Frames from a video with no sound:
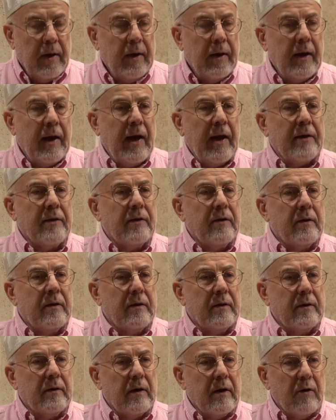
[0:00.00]
And
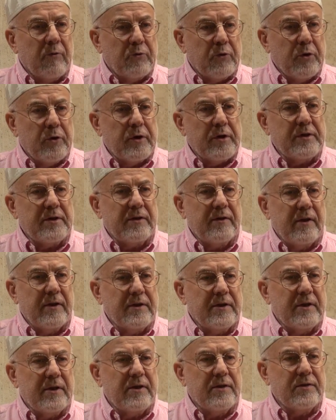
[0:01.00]
of course,
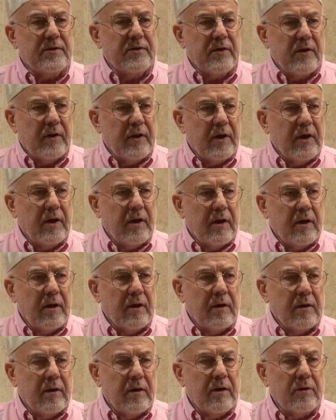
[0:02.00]
this is the
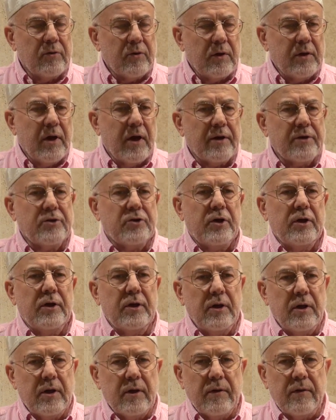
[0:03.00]

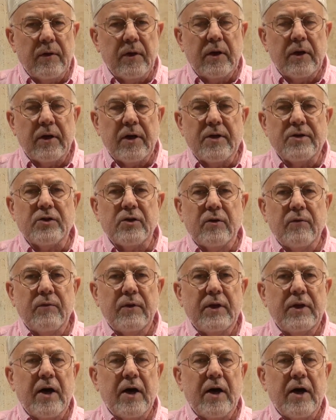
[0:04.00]
introduction. The rest of the